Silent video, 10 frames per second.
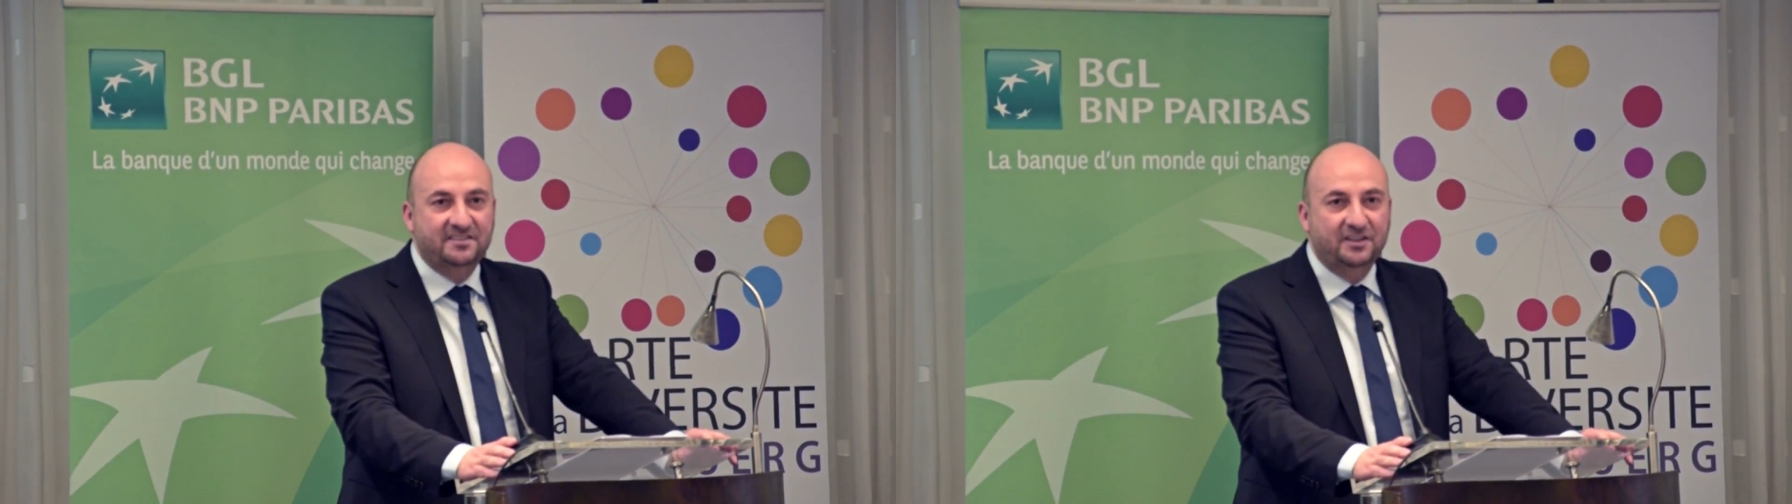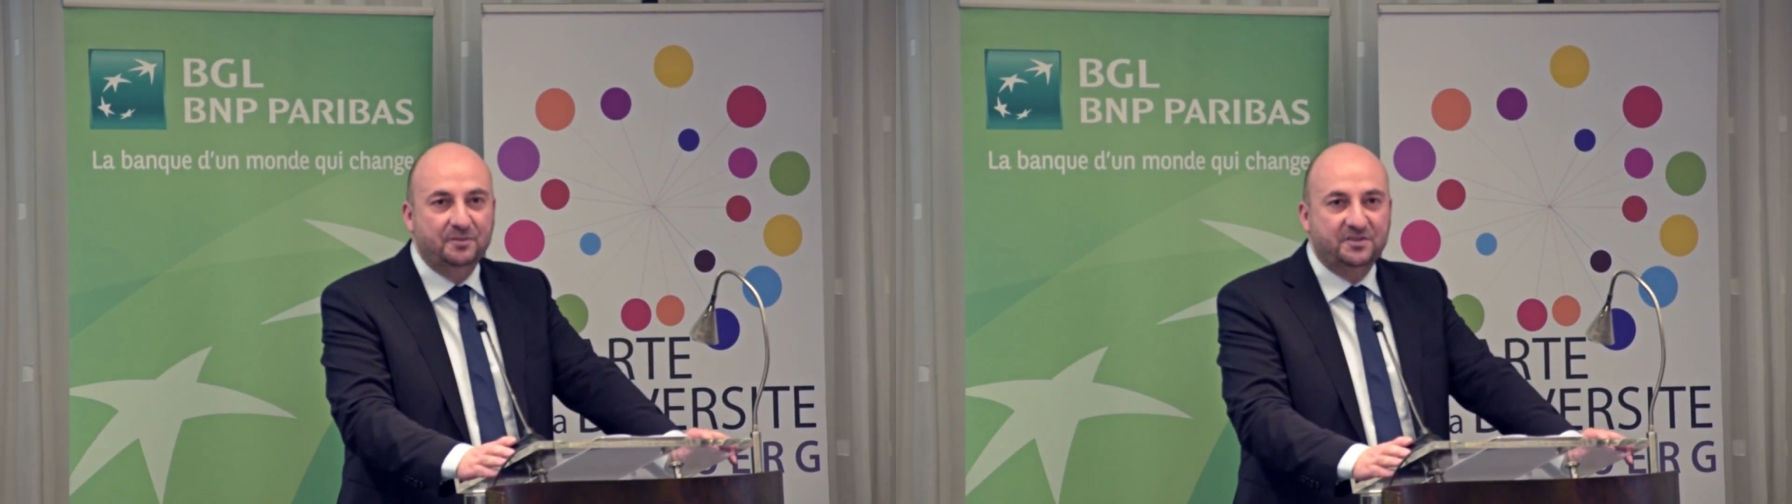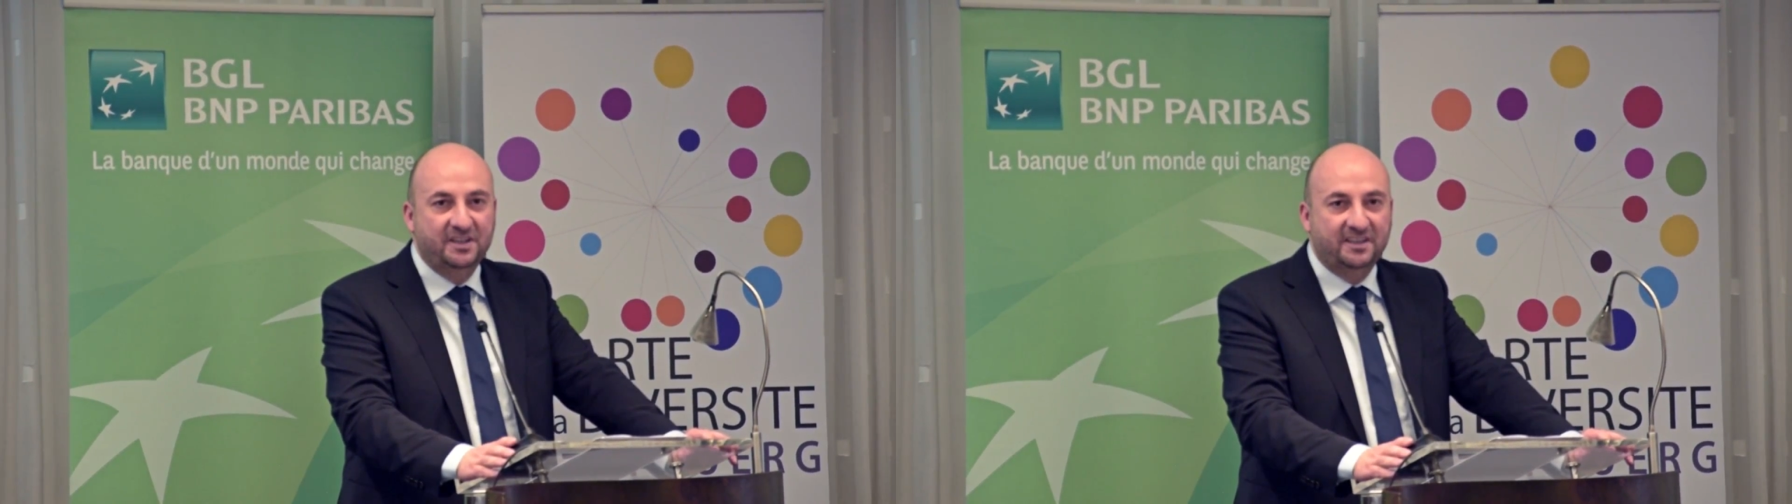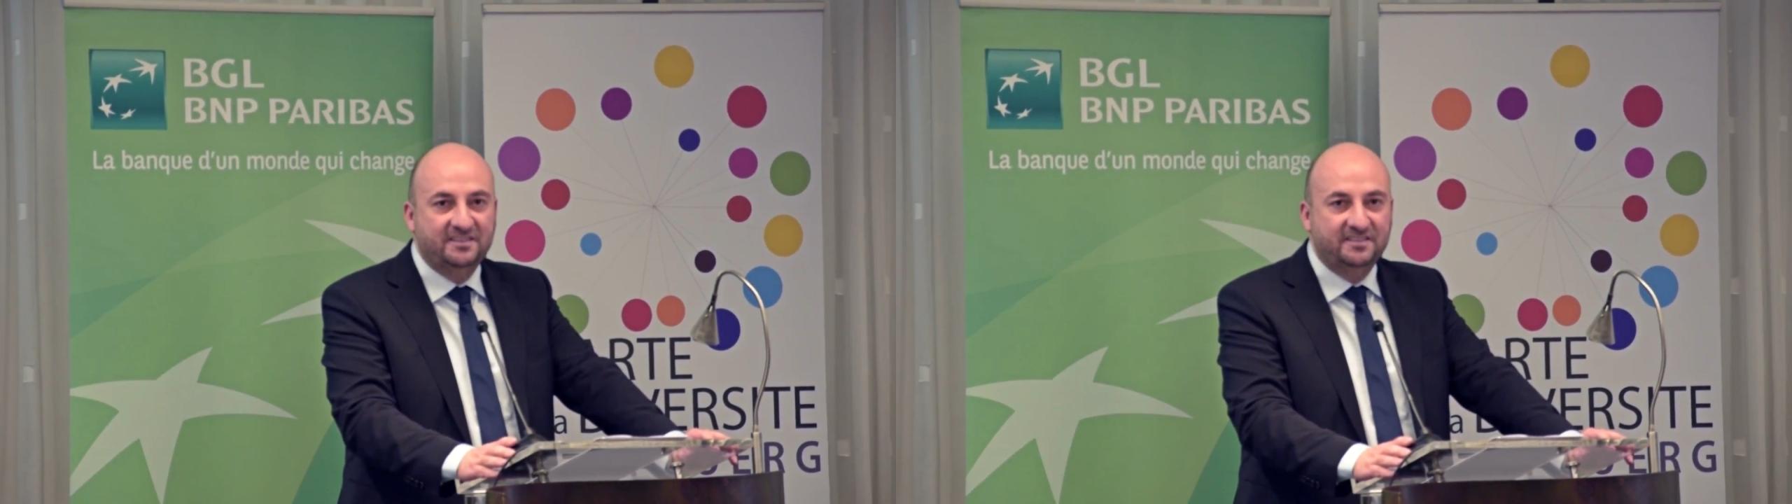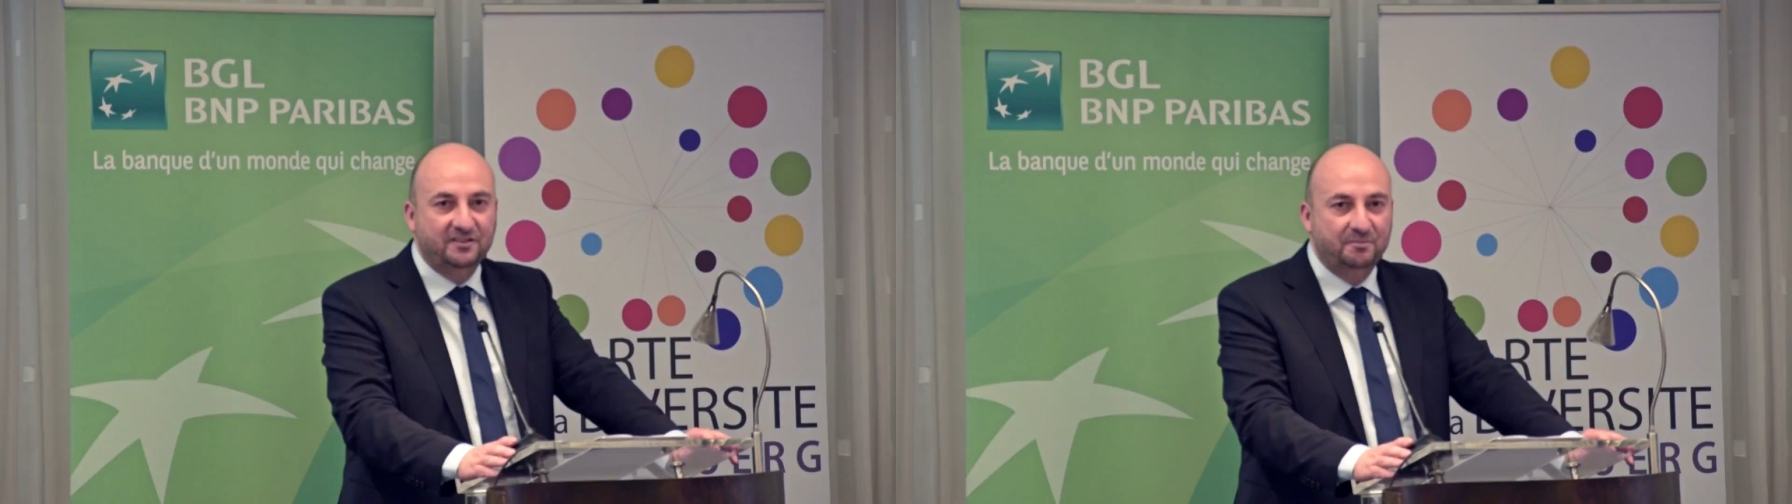
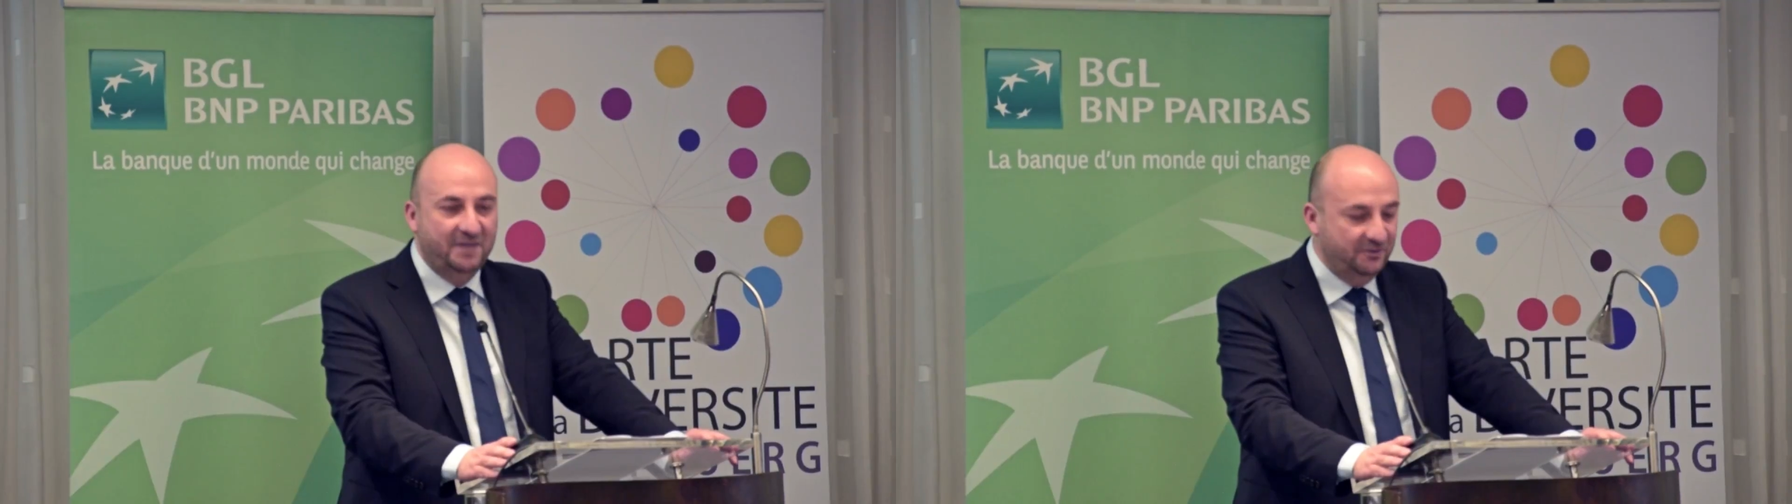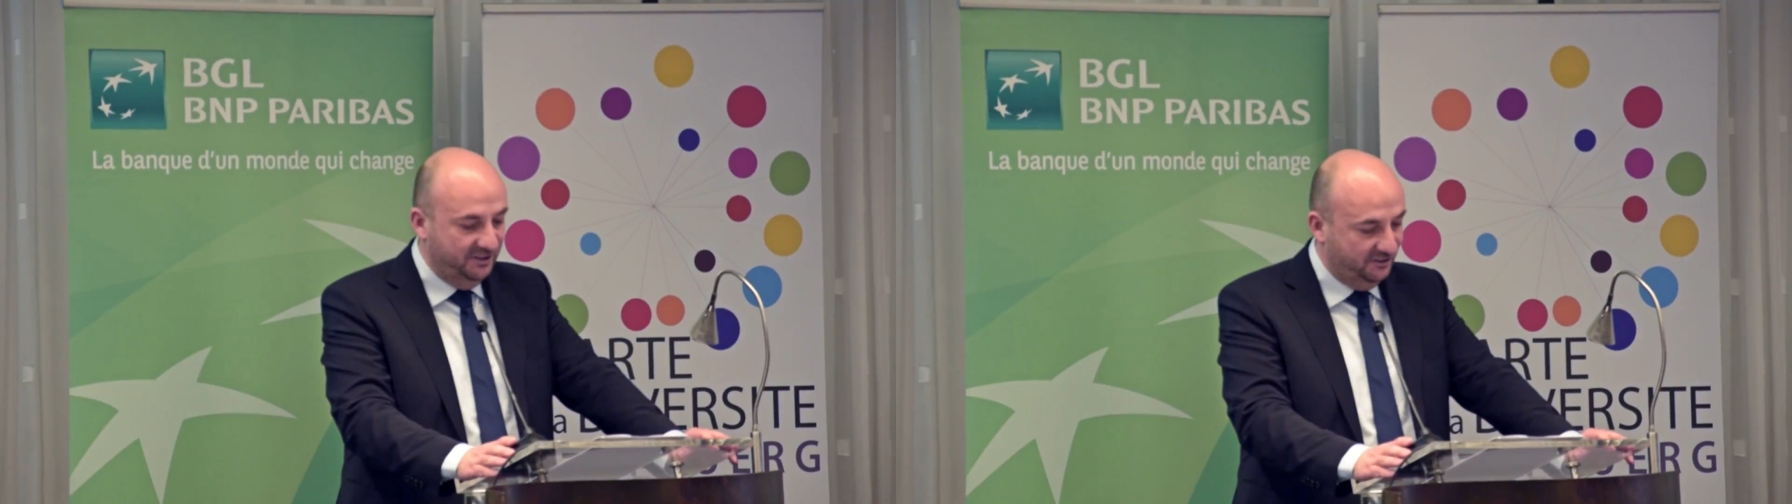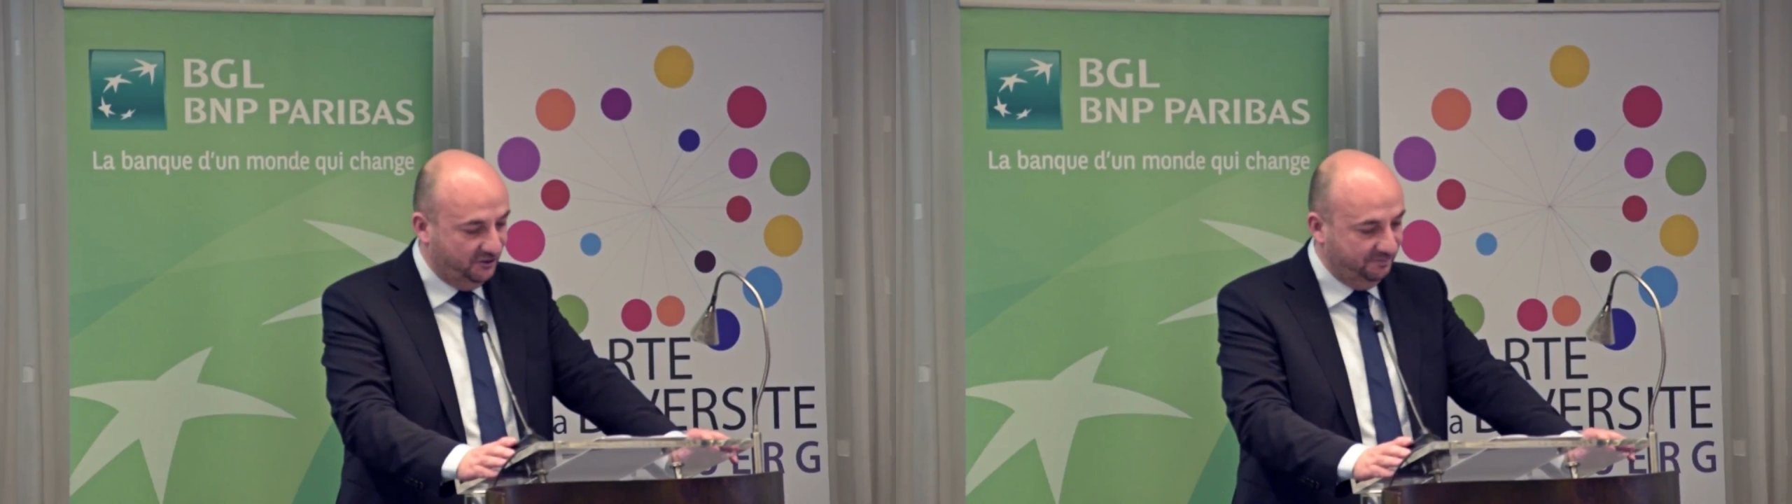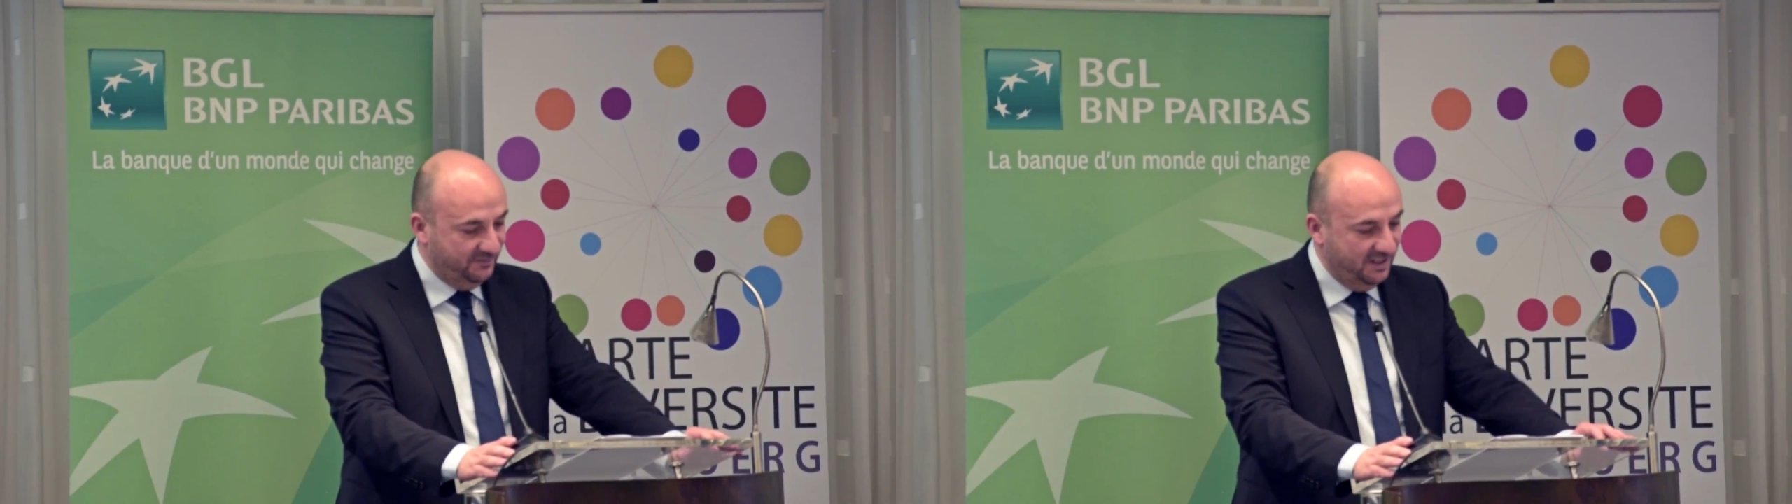same-sex marriage.